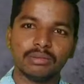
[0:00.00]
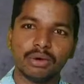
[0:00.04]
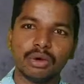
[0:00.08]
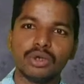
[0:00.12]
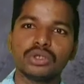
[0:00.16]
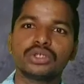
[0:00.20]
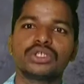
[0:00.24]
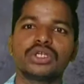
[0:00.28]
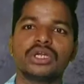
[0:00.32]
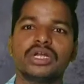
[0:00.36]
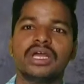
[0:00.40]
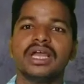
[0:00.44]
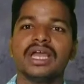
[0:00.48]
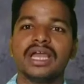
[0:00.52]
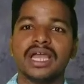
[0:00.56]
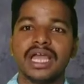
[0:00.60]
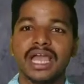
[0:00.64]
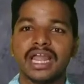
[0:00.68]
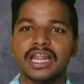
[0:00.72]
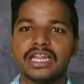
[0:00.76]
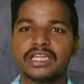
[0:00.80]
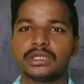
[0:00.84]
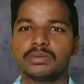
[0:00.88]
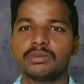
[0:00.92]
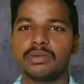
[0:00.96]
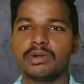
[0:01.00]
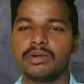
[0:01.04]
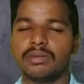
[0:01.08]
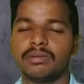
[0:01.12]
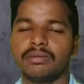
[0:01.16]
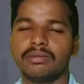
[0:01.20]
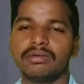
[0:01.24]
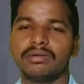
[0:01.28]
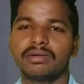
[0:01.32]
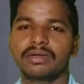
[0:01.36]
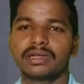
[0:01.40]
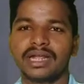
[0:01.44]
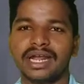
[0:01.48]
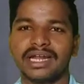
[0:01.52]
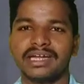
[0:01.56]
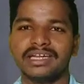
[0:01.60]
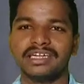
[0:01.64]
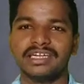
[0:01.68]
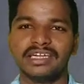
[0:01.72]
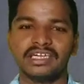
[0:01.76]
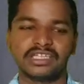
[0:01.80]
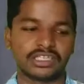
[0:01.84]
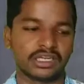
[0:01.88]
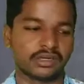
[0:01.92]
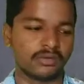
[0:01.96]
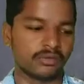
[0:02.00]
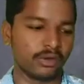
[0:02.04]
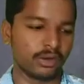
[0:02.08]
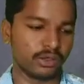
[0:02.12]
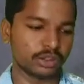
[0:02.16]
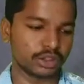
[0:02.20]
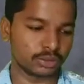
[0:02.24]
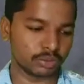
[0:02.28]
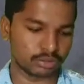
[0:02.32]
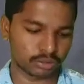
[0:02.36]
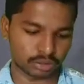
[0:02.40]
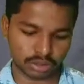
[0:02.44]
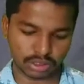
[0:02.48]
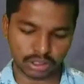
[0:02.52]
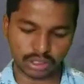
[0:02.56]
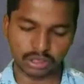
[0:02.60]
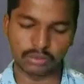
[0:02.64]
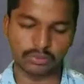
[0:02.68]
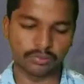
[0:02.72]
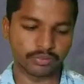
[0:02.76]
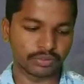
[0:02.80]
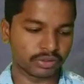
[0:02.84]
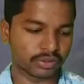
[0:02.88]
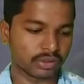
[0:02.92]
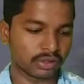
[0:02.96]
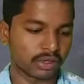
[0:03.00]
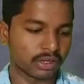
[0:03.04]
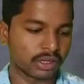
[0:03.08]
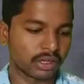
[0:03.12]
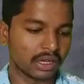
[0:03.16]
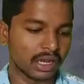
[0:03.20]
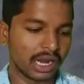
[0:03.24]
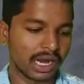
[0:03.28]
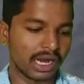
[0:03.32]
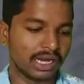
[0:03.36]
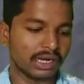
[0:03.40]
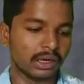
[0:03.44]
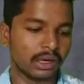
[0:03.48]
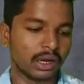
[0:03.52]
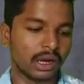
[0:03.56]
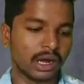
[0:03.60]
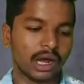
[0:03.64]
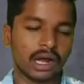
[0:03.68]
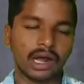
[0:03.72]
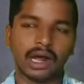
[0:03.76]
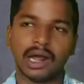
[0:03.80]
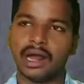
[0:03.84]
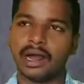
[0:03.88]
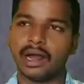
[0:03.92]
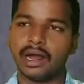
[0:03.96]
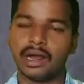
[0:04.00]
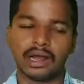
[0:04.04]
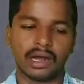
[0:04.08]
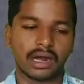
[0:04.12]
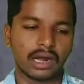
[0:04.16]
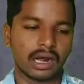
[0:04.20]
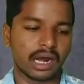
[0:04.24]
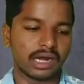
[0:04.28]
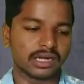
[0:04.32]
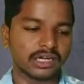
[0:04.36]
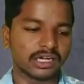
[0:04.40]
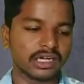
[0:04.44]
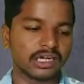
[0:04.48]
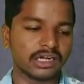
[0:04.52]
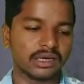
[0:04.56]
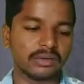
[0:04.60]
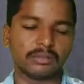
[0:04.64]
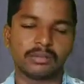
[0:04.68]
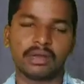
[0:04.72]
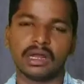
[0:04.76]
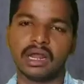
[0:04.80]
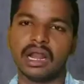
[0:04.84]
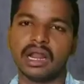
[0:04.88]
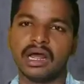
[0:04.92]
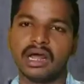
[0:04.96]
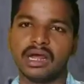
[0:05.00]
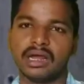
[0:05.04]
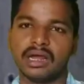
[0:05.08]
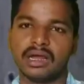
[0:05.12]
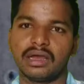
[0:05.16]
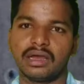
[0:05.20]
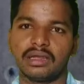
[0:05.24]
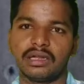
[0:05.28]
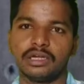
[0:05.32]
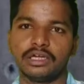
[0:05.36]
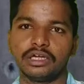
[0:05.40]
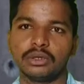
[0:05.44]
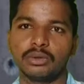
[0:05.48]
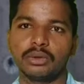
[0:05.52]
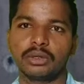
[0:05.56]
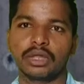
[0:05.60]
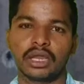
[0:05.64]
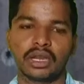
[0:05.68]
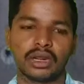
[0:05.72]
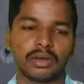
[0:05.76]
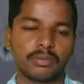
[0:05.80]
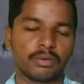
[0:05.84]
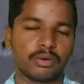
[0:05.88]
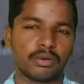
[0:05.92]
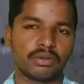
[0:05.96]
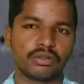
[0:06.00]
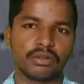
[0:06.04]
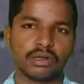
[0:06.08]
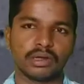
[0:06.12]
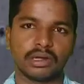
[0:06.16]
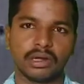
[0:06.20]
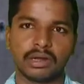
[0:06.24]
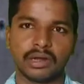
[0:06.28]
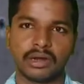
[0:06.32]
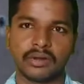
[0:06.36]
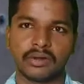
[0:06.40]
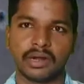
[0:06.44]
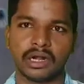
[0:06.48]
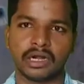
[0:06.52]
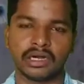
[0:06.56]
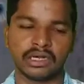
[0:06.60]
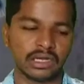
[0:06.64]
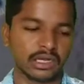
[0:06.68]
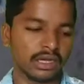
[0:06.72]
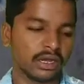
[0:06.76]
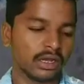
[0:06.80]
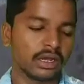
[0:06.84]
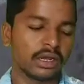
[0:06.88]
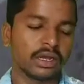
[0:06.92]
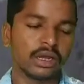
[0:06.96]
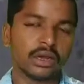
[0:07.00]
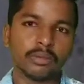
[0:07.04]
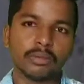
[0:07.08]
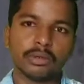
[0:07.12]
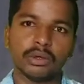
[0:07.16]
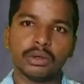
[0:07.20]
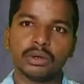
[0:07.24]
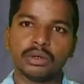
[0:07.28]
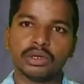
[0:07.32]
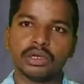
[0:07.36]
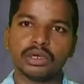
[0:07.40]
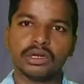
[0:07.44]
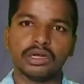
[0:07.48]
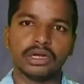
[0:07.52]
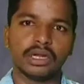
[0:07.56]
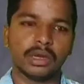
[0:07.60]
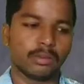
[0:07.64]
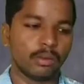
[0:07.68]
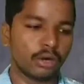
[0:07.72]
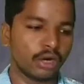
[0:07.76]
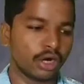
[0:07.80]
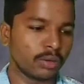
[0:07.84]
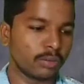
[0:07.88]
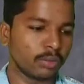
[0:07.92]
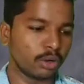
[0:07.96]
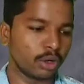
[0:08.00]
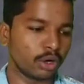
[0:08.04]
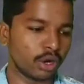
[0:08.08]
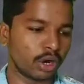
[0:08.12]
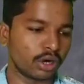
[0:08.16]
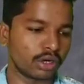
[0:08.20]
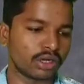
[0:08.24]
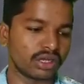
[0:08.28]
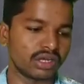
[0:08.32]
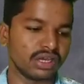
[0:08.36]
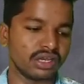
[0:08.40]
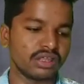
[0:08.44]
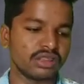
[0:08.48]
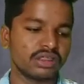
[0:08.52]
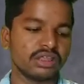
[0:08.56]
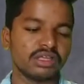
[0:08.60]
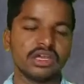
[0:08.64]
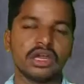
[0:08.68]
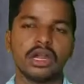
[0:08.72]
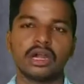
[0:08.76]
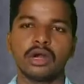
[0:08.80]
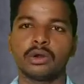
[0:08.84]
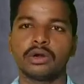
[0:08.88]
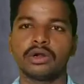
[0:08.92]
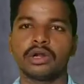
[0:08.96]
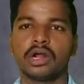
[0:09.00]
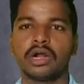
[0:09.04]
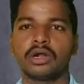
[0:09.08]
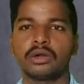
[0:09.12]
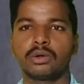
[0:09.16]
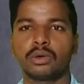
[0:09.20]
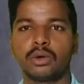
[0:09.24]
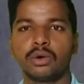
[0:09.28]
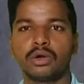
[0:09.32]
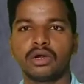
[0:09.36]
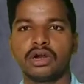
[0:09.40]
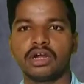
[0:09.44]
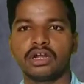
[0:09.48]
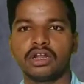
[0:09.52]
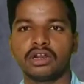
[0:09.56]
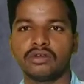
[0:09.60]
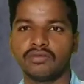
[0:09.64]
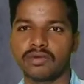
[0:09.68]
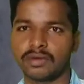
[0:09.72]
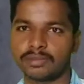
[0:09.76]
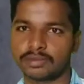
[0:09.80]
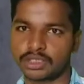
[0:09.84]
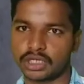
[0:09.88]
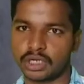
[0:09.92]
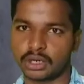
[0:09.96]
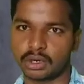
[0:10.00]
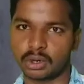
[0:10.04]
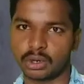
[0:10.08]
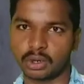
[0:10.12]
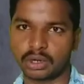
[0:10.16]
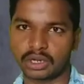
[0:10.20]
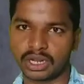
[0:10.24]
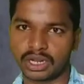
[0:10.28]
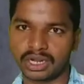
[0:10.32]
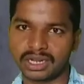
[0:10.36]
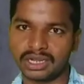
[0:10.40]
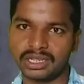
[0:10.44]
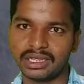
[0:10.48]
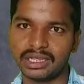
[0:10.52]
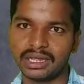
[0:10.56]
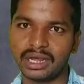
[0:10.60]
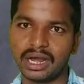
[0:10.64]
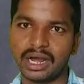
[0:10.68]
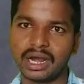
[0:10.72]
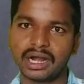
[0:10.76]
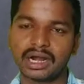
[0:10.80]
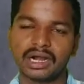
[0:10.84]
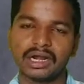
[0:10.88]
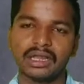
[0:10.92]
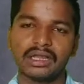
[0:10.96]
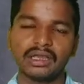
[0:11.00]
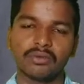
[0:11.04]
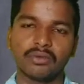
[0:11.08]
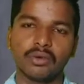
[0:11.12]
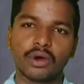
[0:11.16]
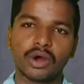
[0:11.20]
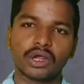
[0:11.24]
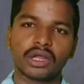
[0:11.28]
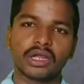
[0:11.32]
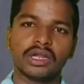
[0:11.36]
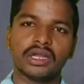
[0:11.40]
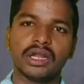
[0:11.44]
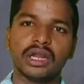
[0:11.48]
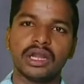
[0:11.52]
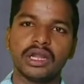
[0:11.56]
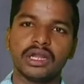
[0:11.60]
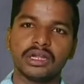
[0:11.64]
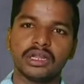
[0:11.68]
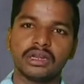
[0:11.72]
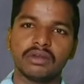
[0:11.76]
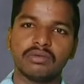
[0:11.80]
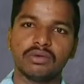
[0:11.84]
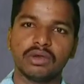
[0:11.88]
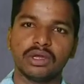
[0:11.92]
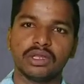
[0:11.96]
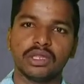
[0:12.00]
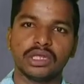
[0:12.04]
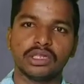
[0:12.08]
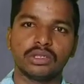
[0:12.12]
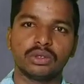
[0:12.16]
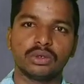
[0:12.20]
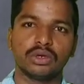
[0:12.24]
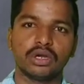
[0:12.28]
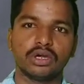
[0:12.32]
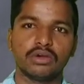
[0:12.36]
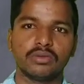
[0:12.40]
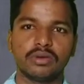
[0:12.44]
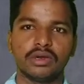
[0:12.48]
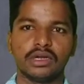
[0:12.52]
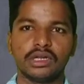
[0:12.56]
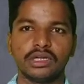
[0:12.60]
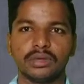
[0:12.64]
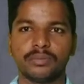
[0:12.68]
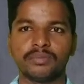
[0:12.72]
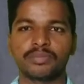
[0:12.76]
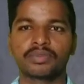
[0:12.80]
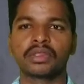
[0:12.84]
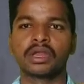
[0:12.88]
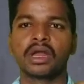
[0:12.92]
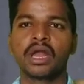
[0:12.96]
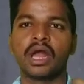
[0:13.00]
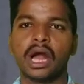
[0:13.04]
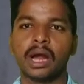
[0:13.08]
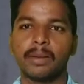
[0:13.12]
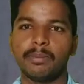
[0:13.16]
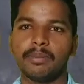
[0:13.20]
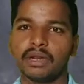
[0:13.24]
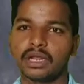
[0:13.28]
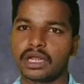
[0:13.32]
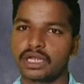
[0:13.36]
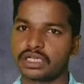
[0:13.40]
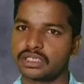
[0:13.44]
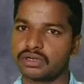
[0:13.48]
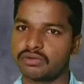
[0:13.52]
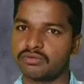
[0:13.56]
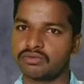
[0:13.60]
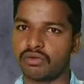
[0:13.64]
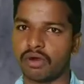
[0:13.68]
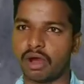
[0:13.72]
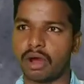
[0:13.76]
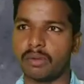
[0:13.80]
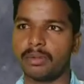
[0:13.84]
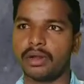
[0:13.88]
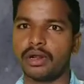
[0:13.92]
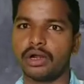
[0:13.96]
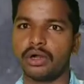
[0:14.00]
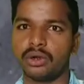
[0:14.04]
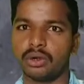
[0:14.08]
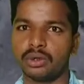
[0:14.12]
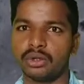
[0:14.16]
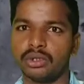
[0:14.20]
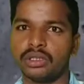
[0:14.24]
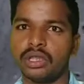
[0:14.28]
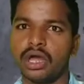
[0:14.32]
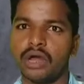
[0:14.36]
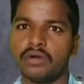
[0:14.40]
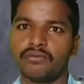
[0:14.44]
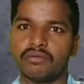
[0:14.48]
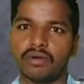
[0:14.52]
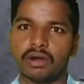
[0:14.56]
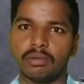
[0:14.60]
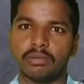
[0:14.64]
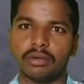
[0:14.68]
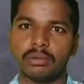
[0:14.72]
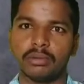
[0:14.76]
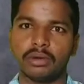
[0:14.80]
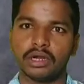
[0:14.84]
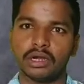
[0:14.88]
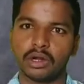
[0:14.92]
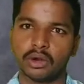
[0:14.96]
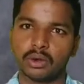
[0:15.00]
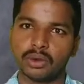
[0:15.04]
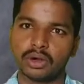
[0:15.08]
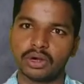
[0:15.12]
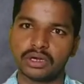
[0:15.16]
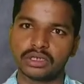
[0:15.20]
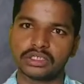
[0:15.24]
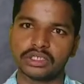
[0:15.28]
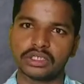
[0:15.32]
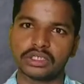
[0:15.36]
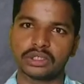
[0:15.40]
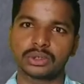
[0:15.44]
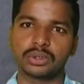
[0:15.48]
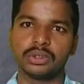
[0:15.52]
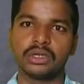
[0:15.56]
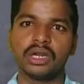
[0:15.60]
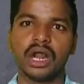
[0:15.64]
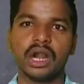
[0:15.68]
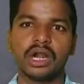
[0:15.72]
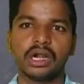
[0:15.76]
most eligible candidates ani veelu cheptunnaru. And uh, attend ela interview ki ela avalante meeru w w w dot e c l dot co dot in website loki elli akkada ee walk in interview edaithe unnatundi application form and a form ni download chesukoni